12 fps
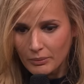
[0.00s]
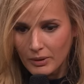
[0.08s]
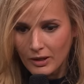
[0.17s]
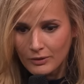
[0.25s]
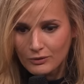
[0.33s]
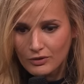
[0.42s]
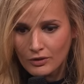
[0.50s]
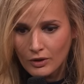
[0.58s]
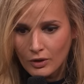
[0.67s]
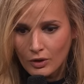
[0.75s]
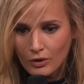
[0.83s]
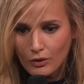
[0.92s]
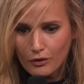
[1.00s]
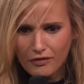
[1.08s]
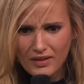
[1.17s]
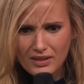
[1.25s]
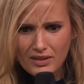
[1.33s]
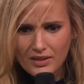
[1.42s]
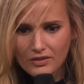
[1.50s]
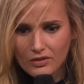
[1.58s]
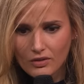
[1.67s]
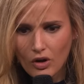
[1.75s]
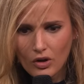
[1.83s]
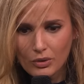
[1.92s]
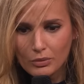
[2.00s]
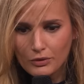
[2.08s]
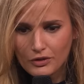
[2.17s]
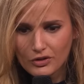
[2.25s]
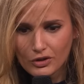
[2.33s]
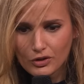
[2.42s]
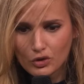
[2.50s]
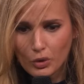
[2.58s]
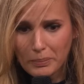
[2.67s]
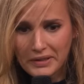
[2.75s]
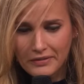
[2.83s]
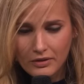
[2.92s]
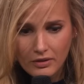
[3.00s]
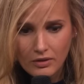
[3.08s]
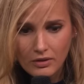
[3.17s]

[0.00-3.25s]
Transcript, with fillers: about the fact that horror movies are stupid.